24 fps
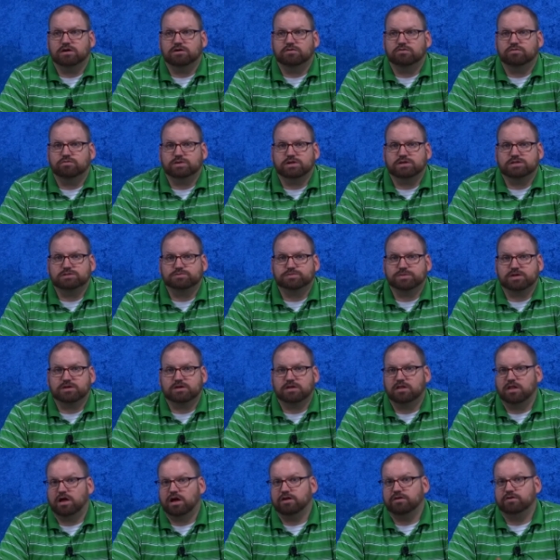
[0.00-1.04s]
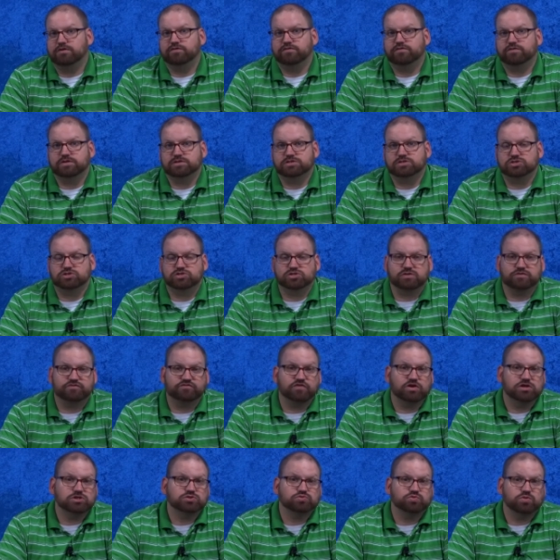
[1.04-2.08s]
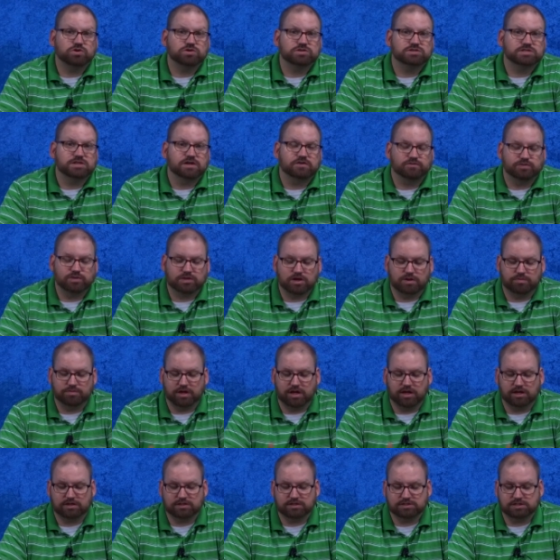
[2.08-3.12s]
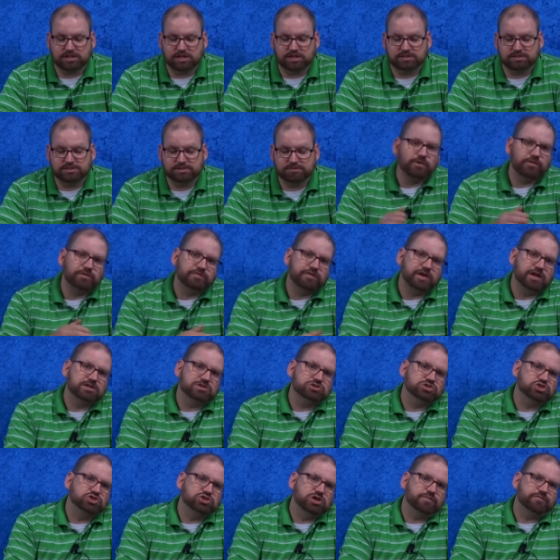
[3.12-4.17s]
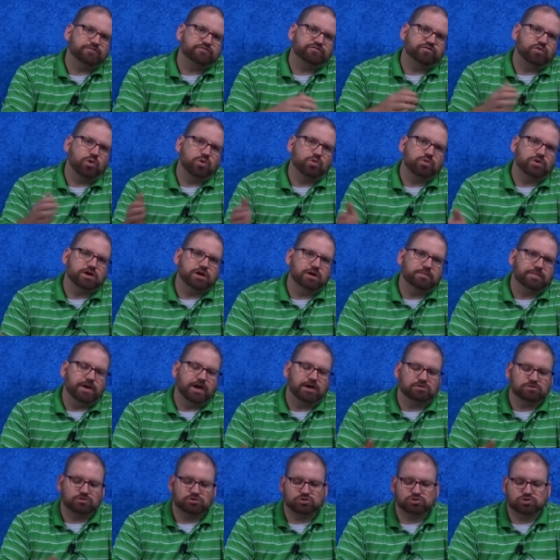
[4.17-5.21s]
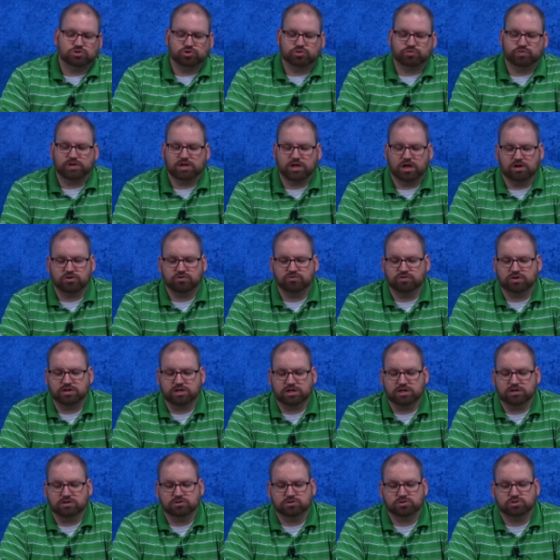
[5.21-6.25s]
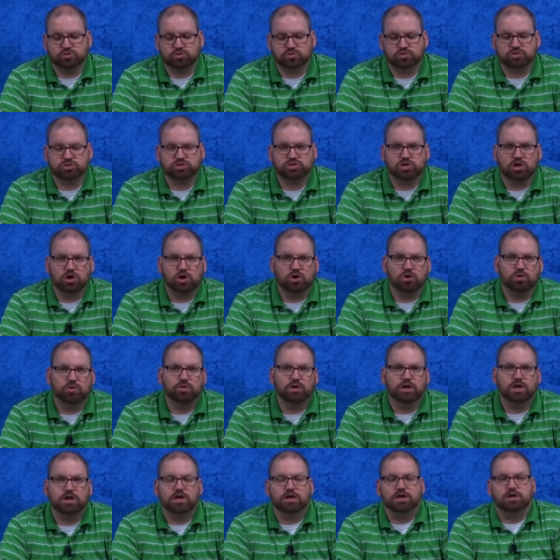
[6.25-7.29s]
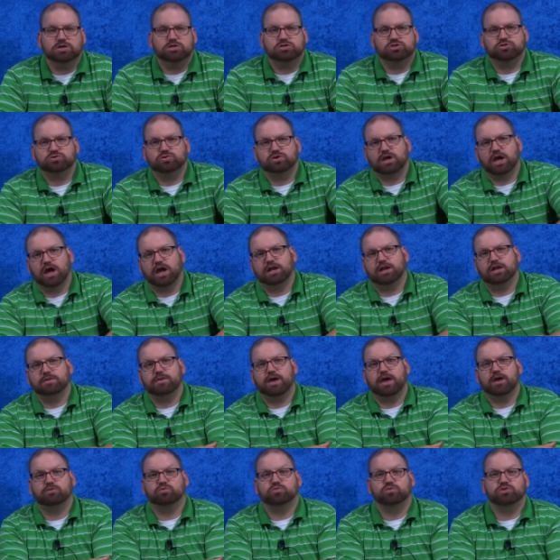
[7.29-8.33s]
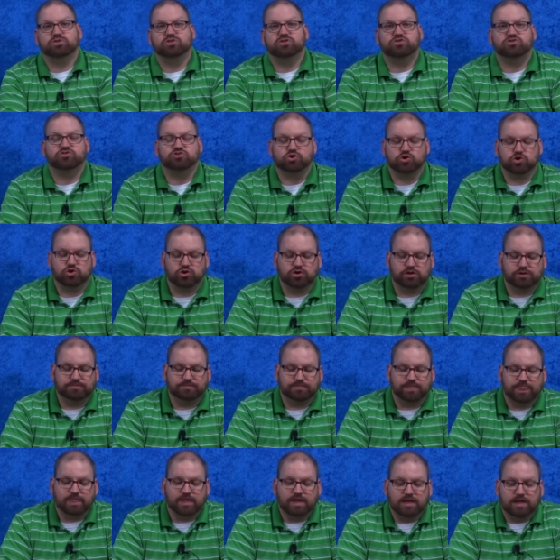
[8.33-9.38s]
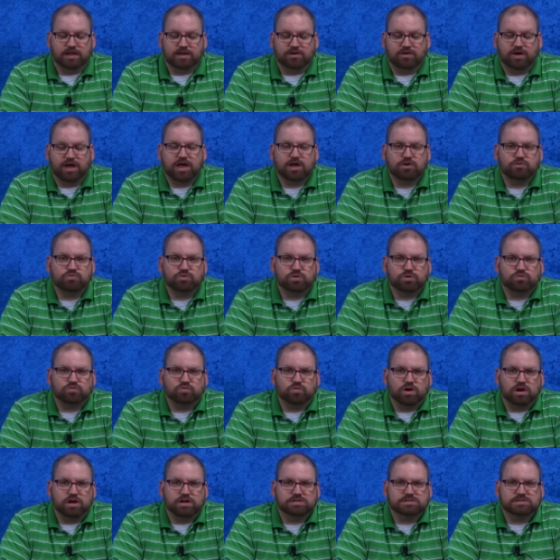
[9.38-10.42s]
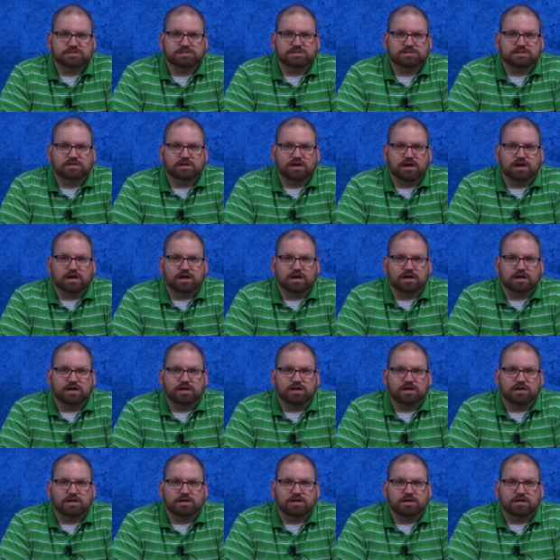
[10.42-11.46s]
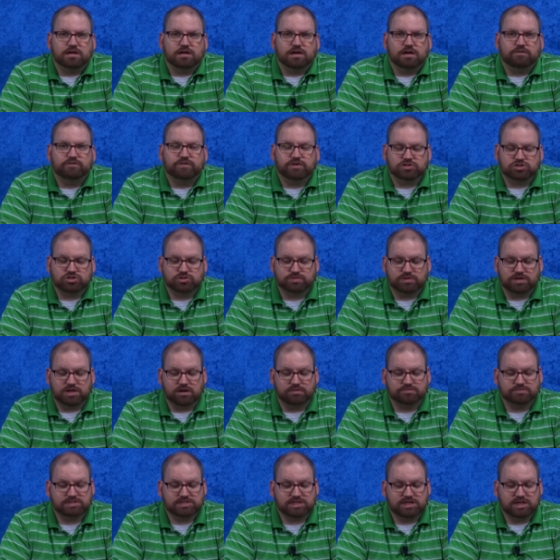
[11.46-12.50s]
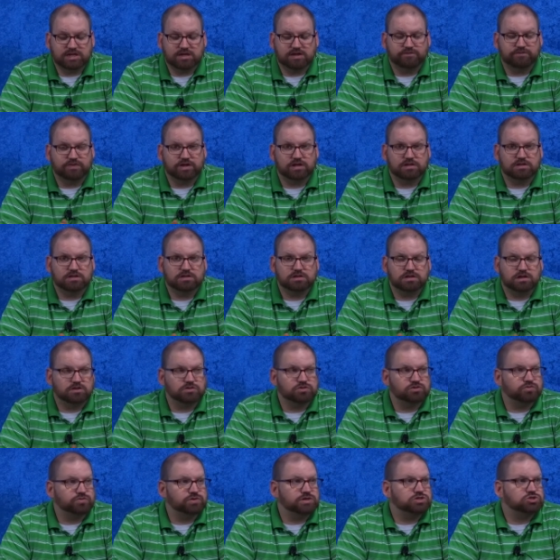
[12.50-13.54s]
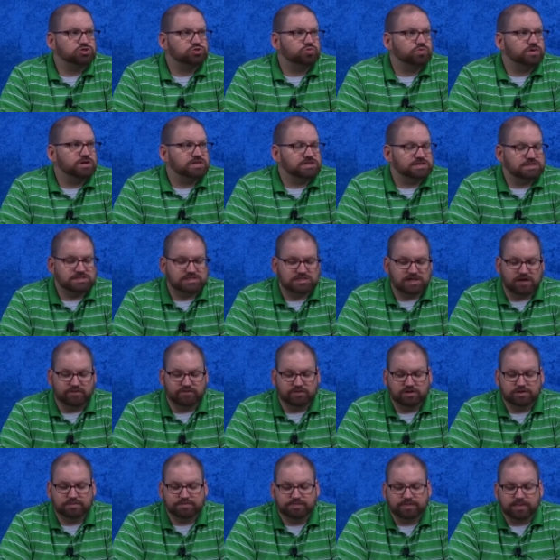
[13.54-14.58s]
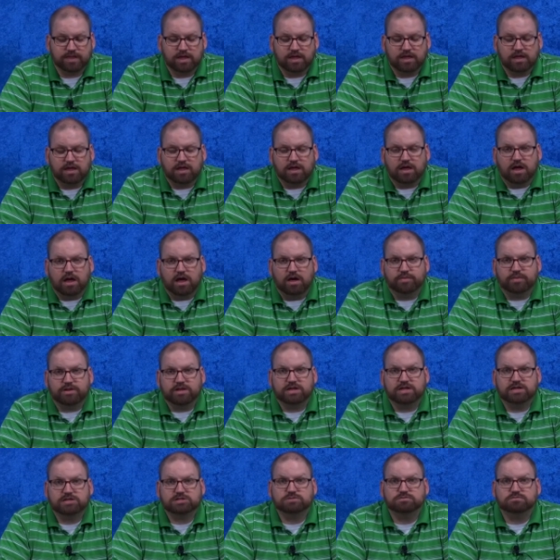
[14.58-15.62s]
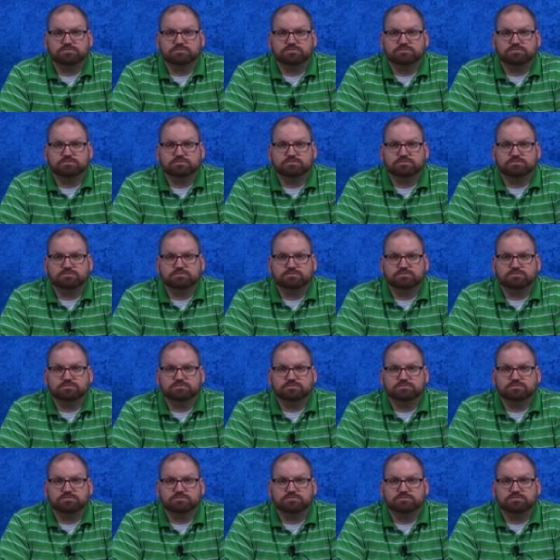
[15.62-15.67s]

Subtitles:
we speak a lot of essentially French words that have become anglicized. Now we've got to jump forward about 300 years or so to a guy named Edward III. Now Edward was, eventually becomes King of England in 327, and his